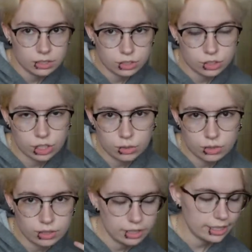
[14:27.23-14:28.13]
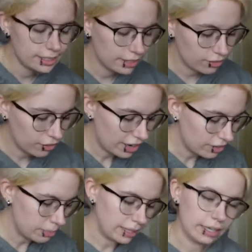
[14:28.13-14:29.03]
So, it's different for
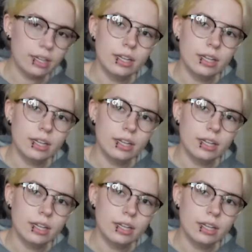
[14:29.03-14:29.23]
everybody.